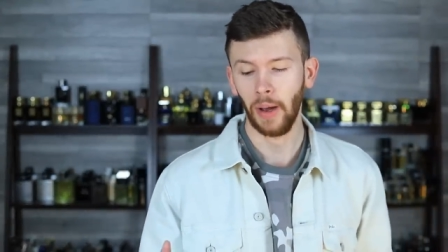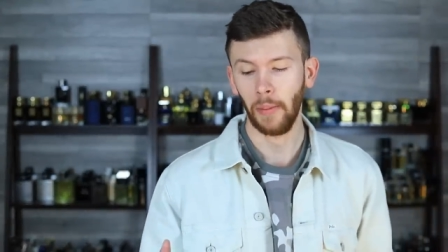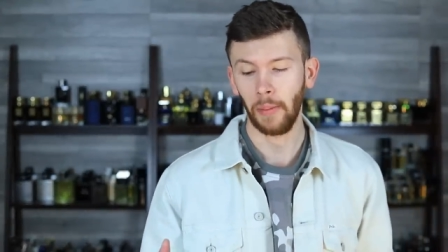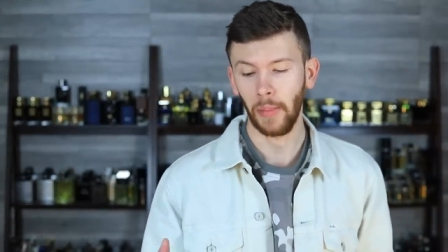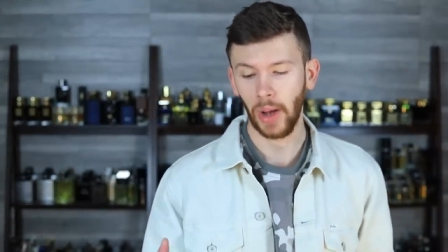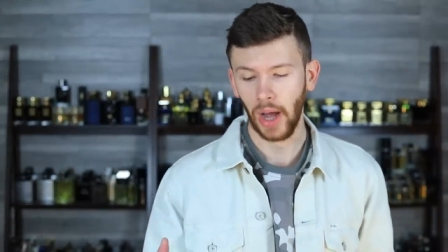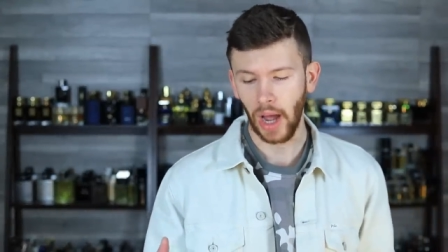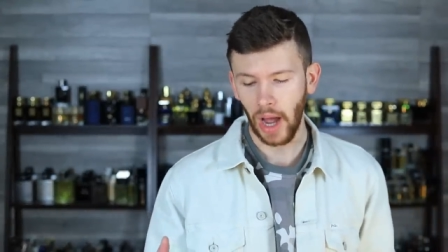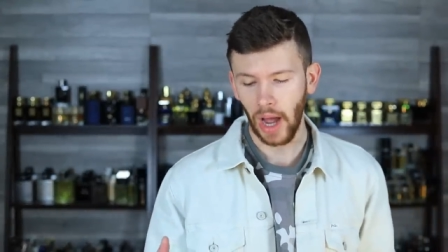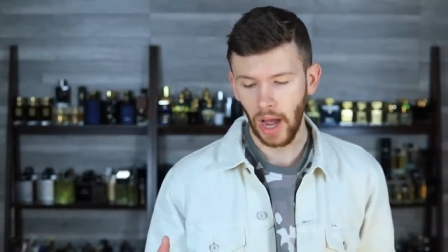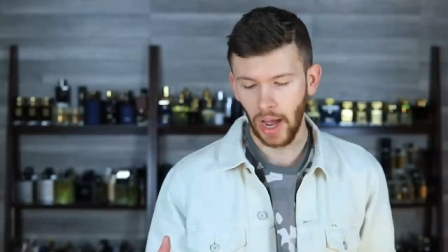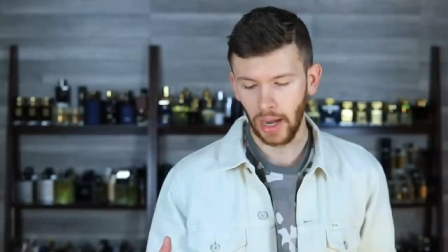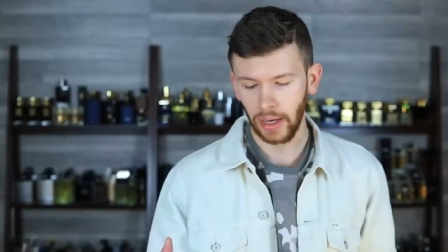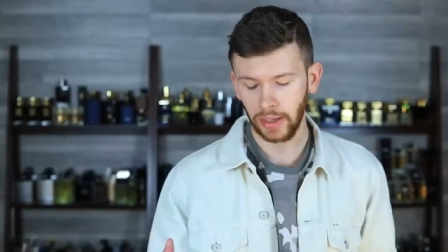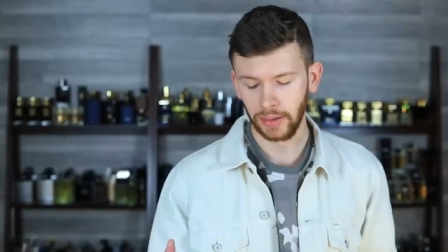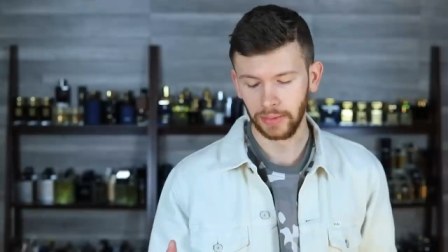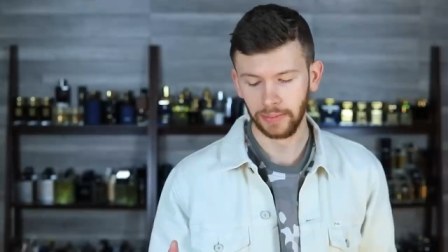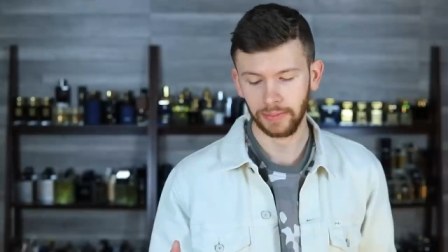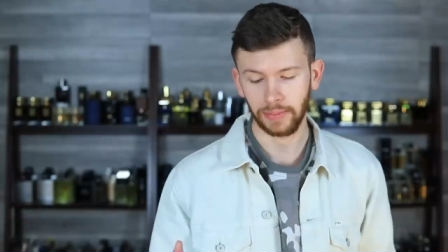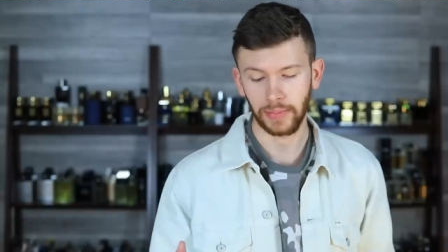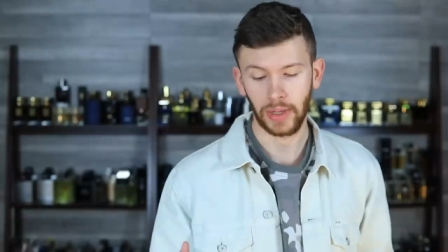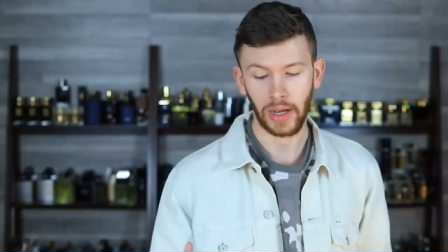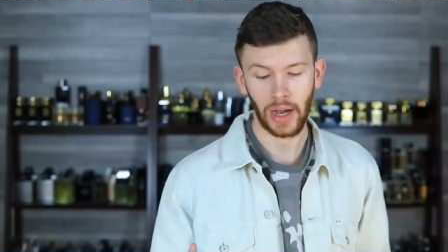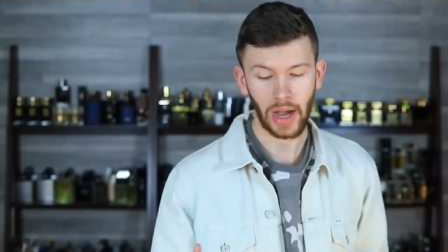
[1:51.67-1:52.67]
mahog
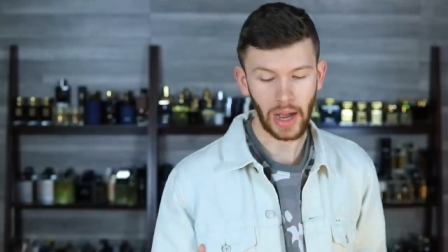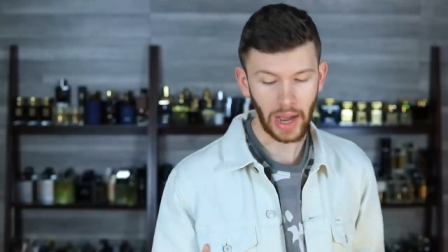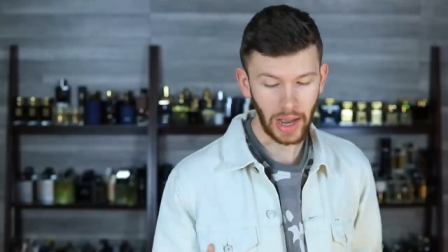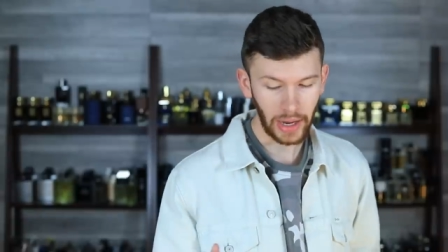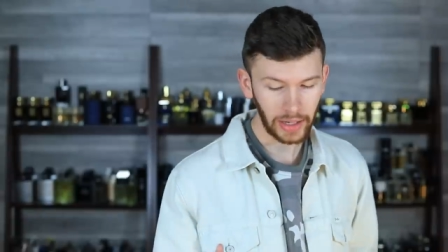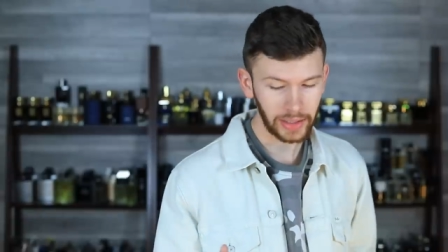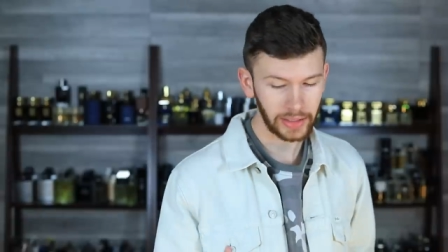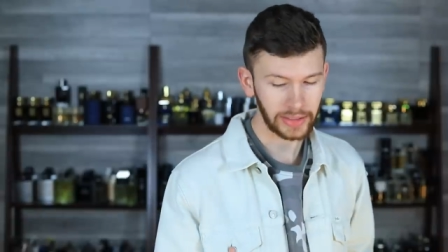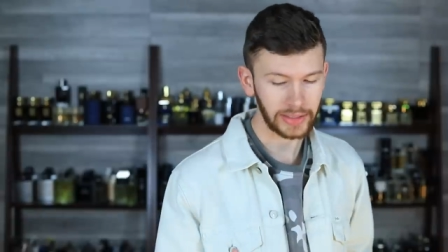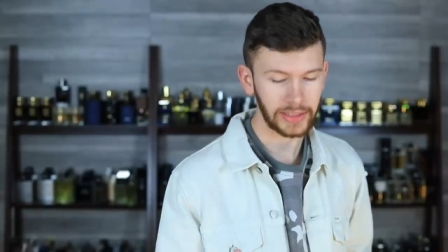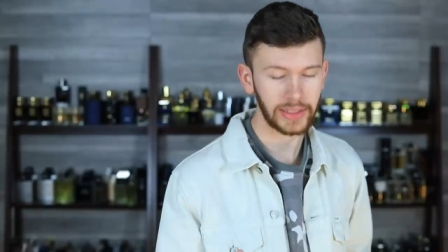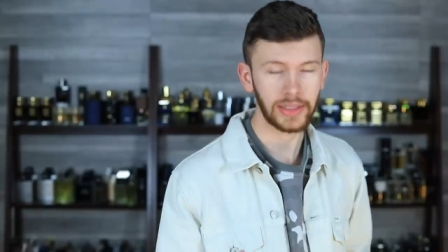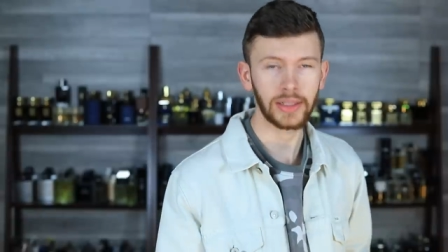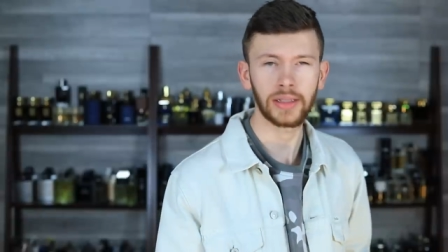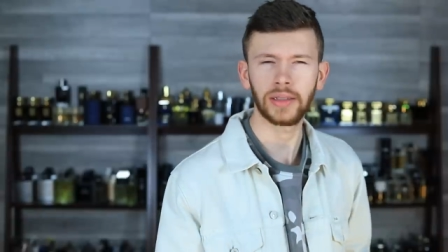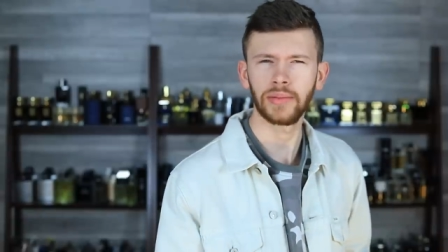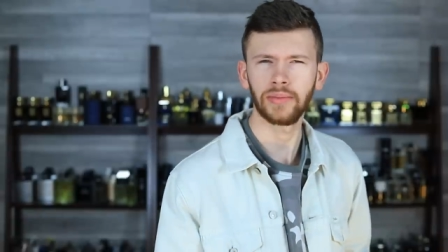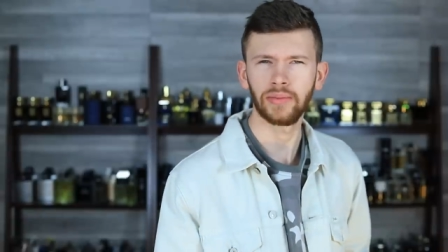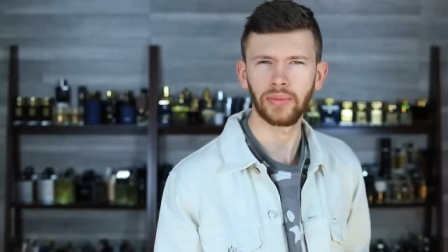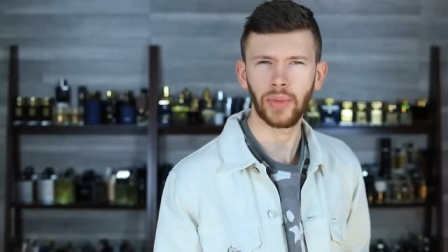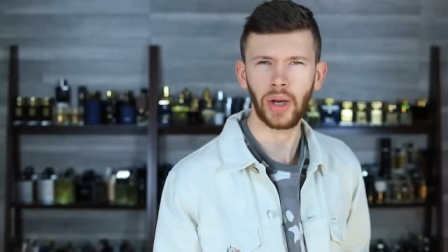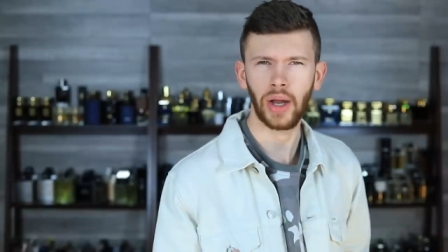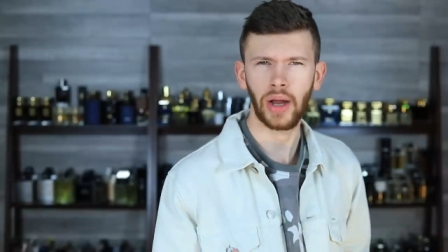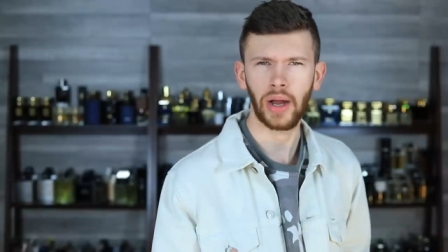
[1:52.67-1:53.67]
mahogany,
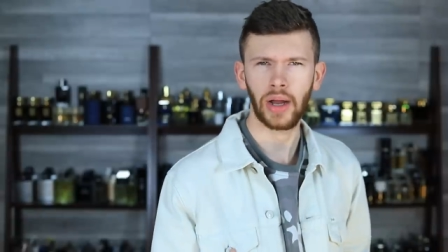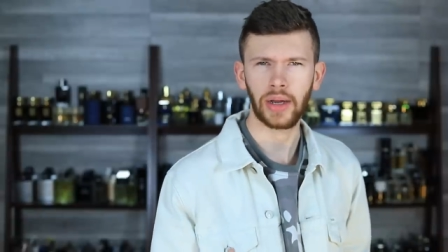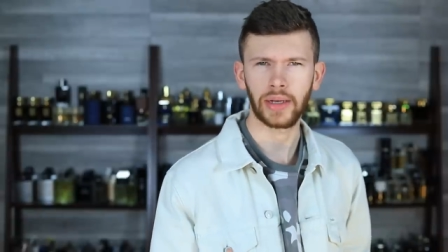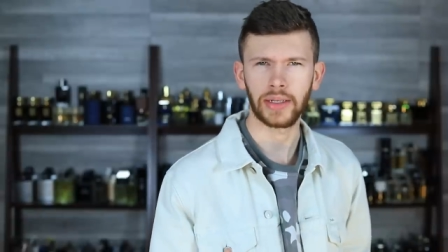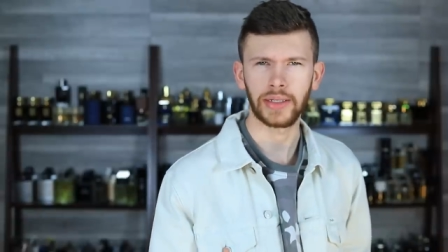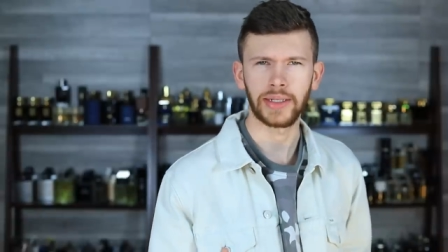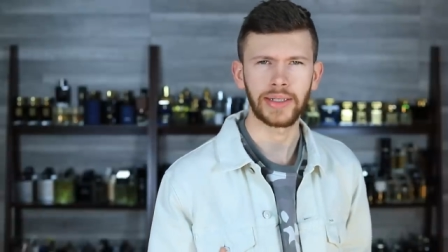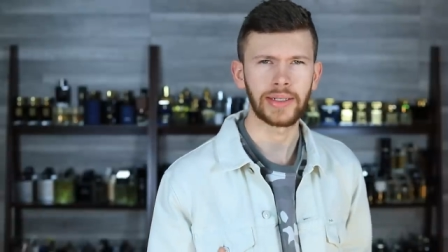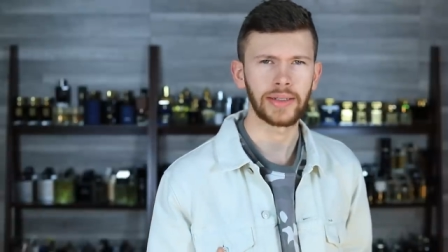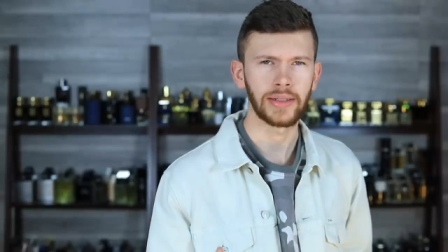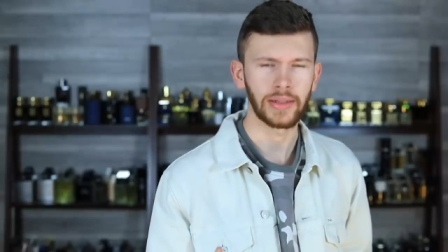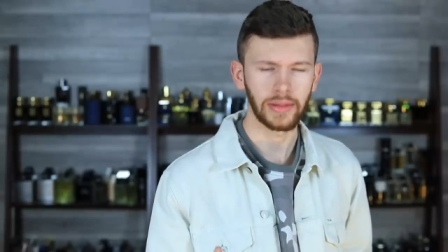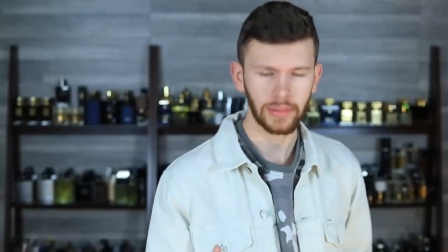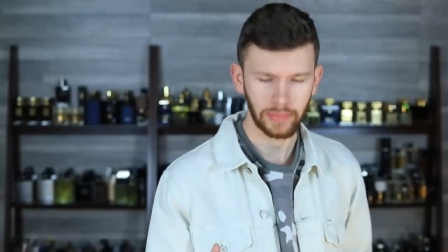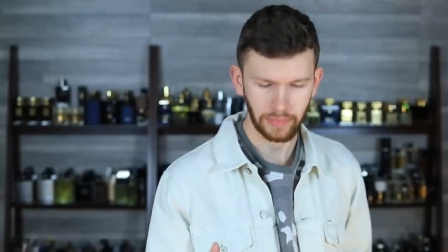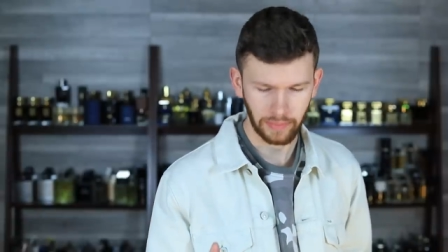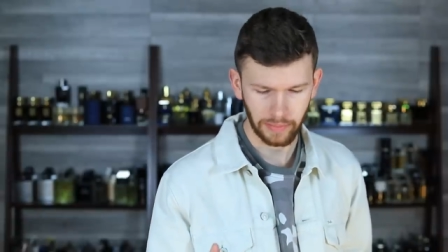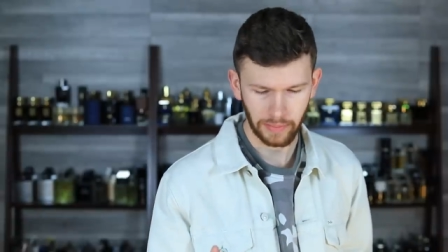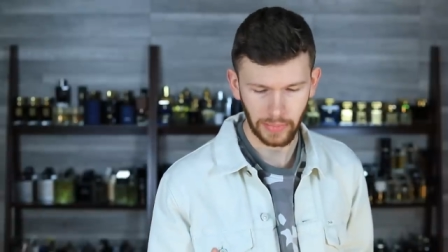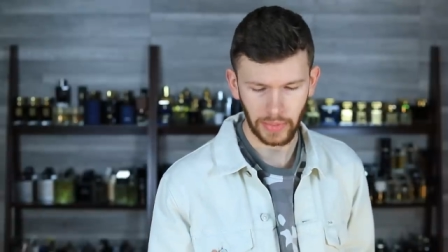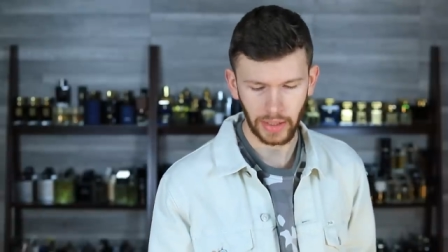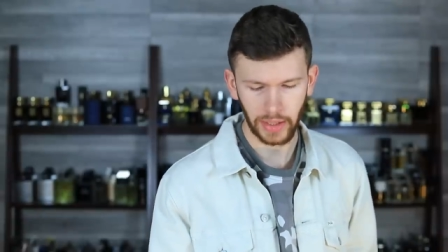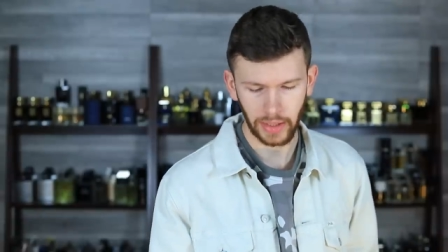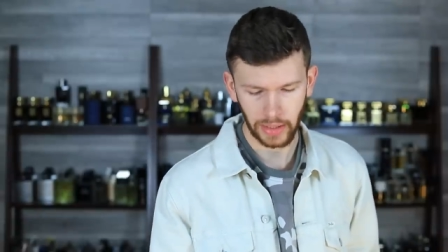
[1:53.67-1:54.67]
mahogany,
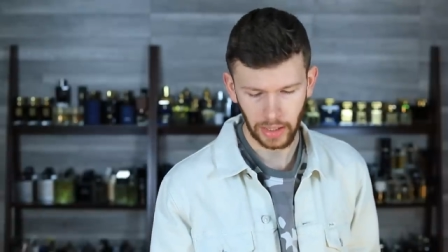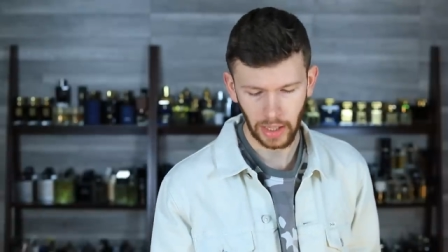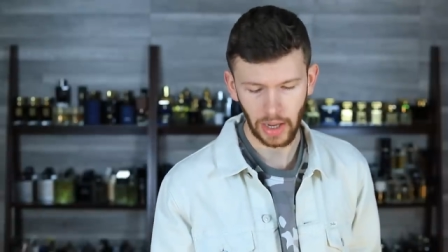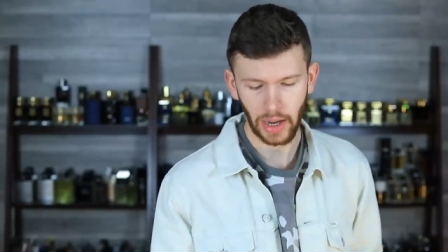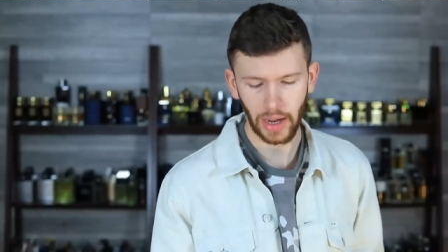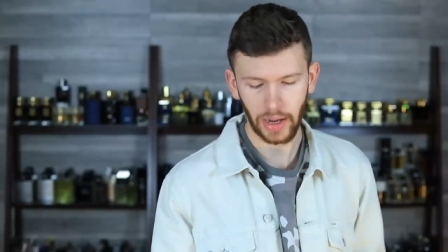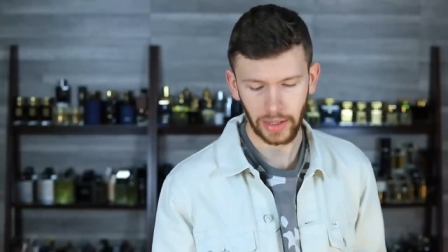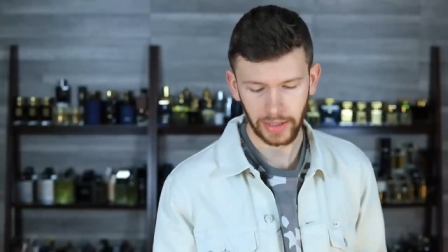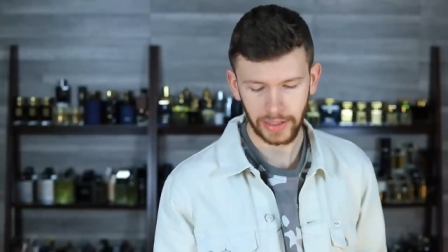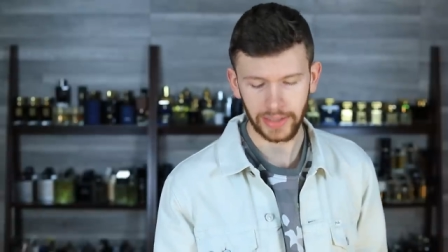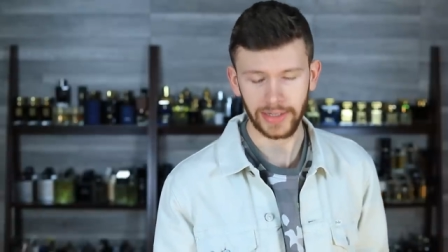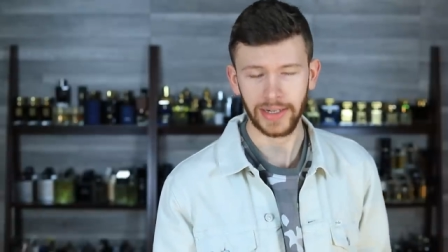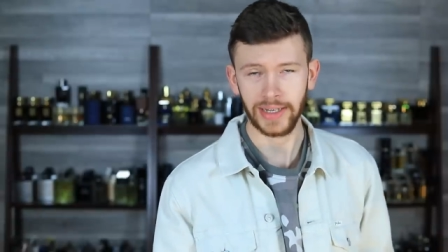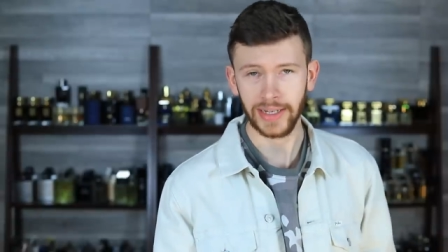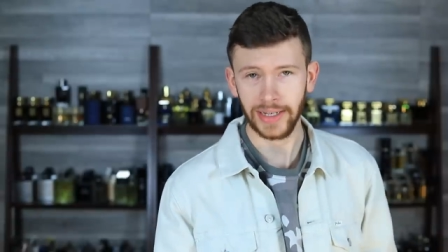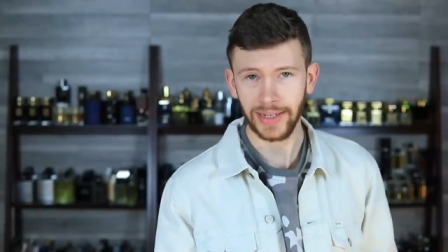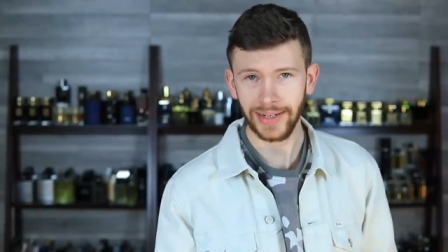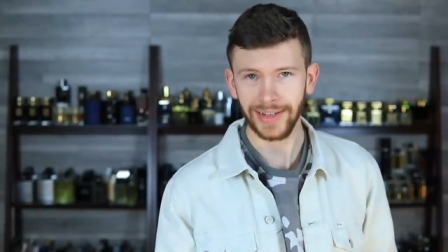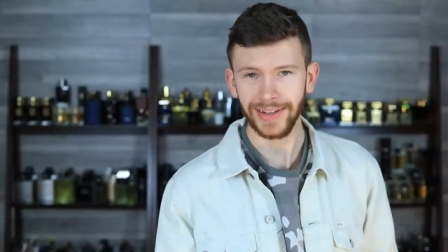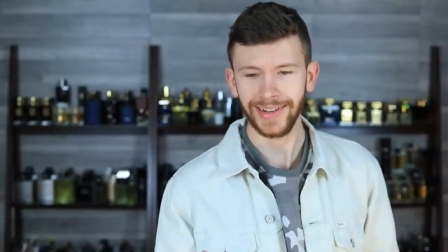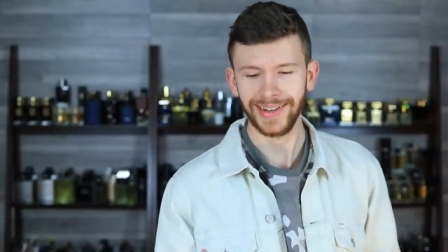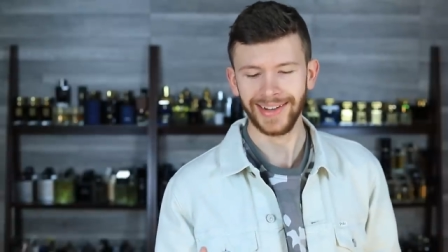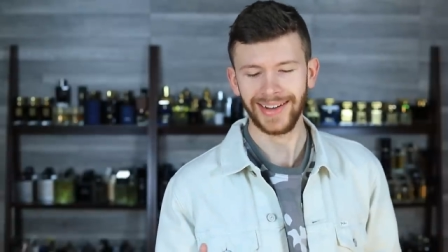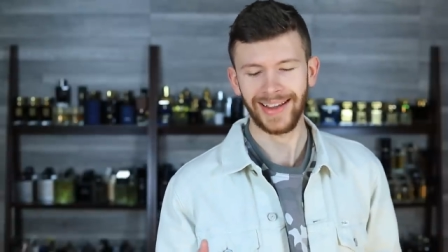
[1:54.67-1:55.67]
mahogany,